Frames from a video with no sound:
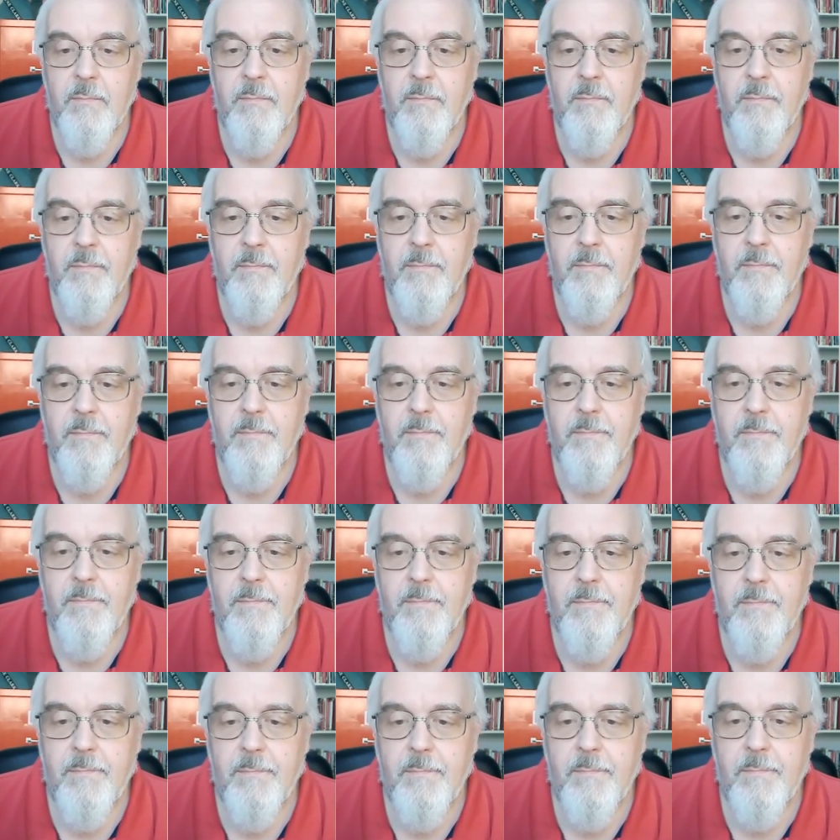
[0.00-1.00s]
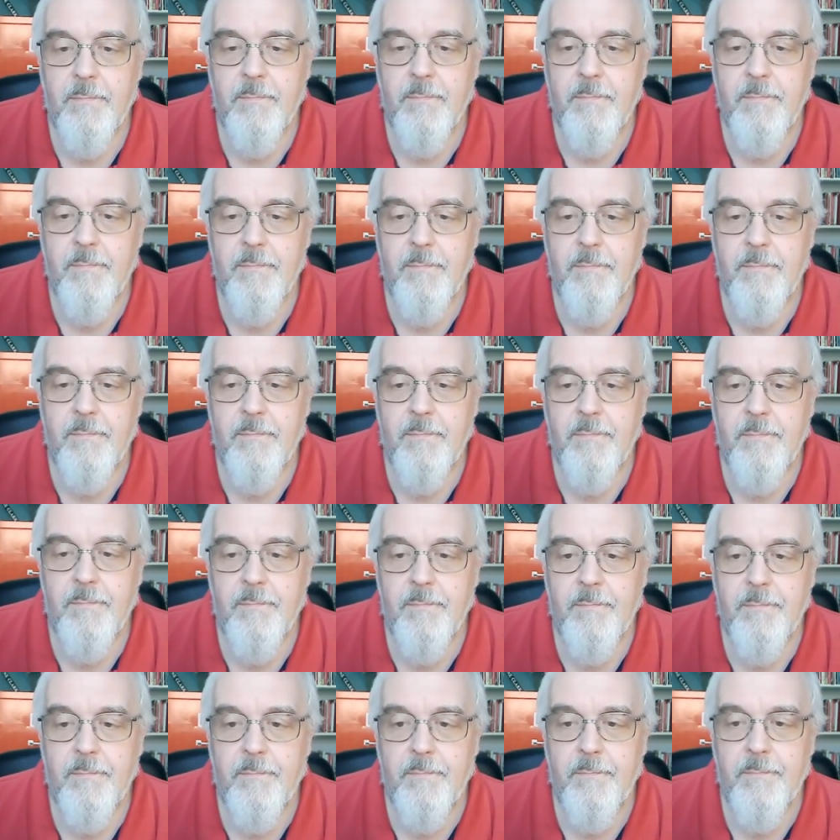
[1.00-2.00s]

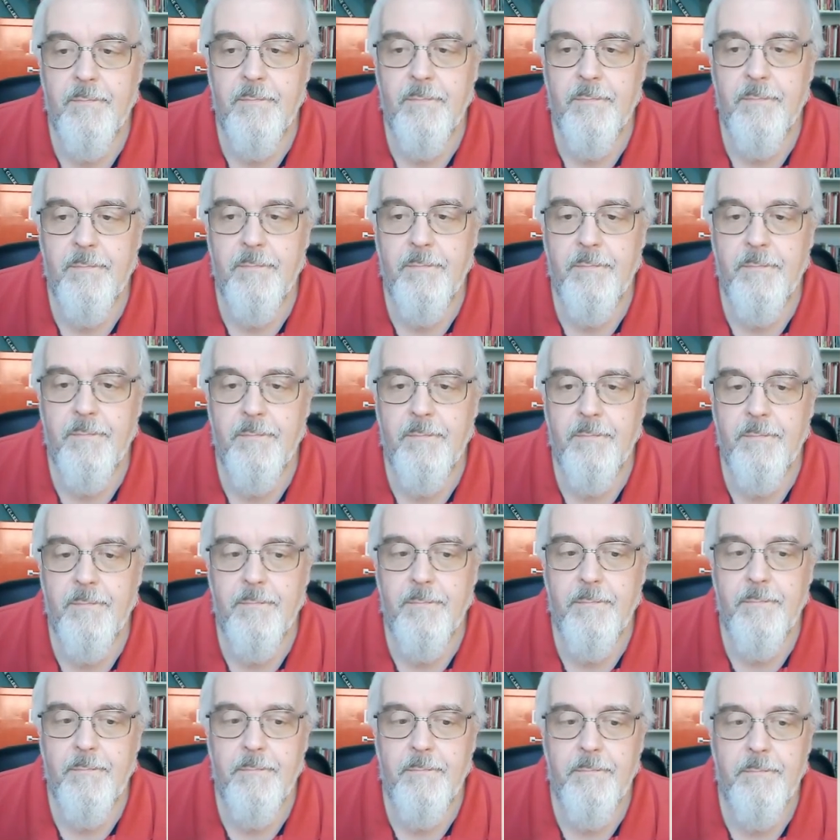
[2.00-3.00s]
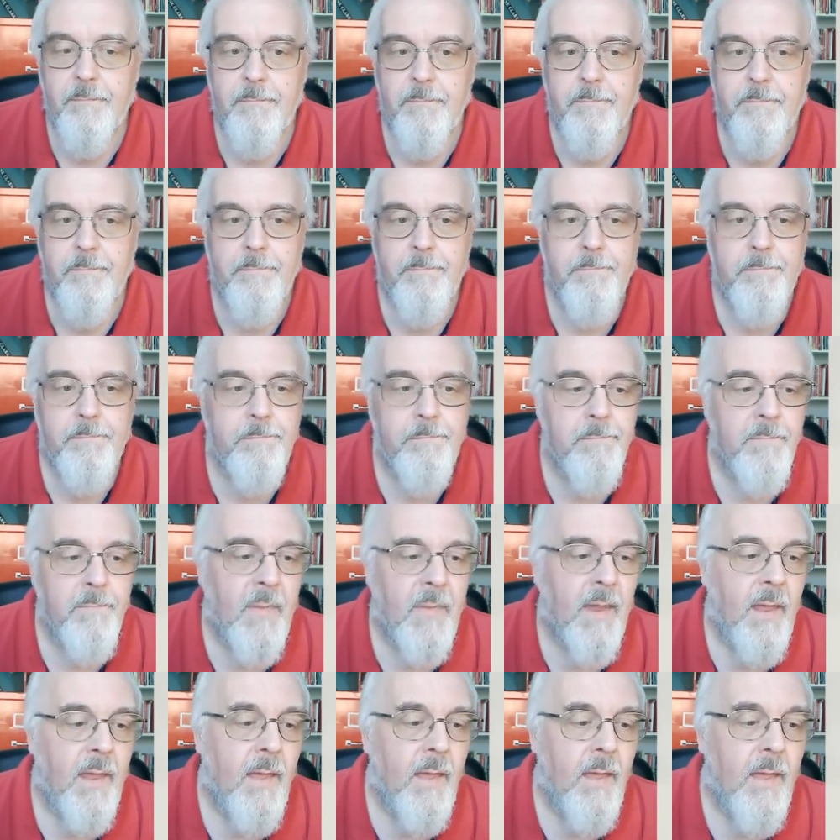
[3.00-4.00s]

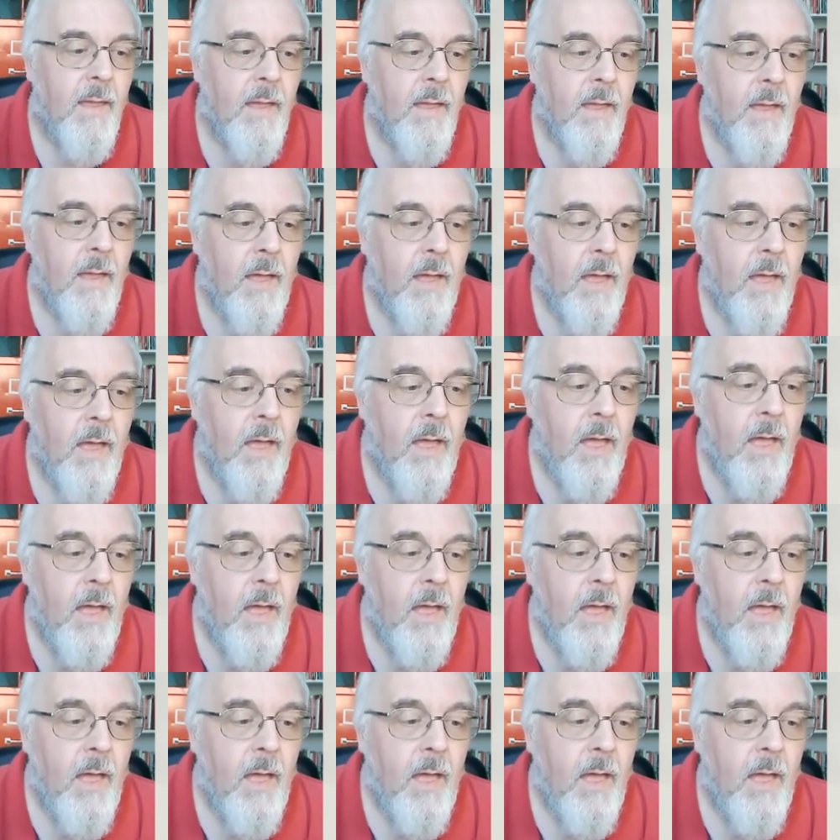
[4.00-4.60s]
(no one is talking)